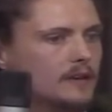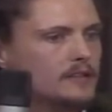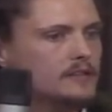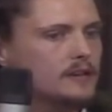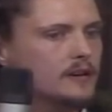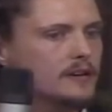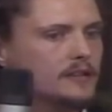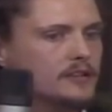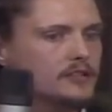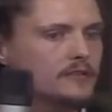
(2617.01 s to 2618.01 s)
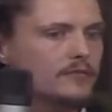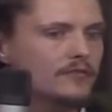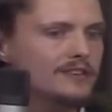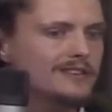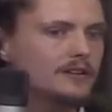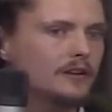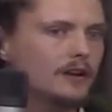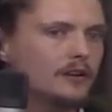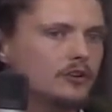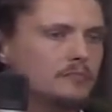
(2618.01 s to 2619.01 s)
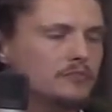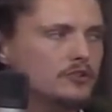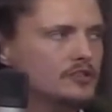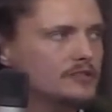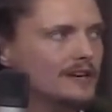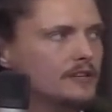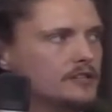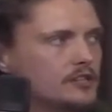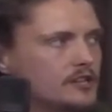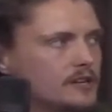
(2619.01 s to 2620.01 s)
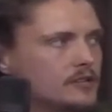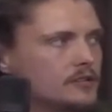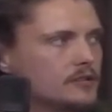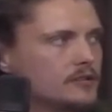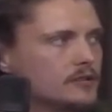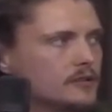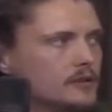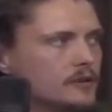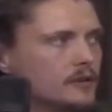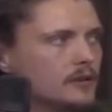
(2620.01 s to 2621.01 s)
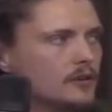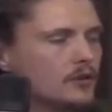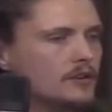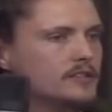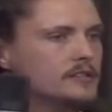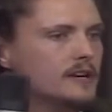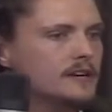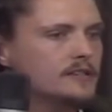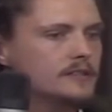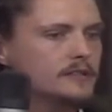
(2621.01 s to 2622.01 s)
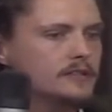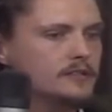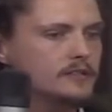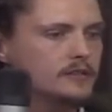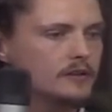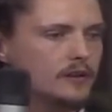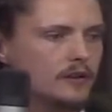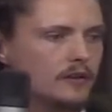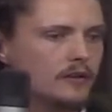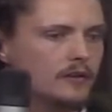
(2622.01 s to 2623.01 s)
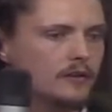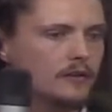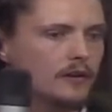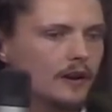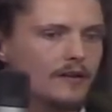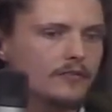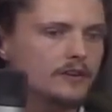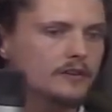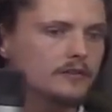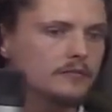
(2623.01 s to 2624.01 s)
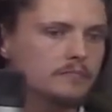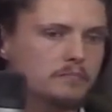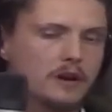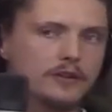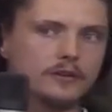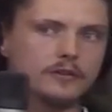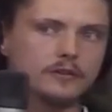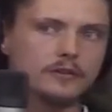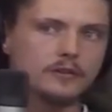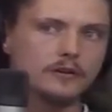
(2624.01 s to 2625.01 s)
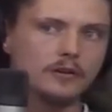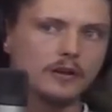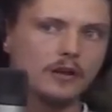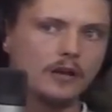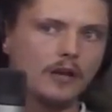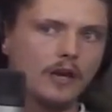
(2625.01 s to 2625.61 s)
it's, uh, it doesn't feel like her personality changes you know, it stays this loving mother. Hmm.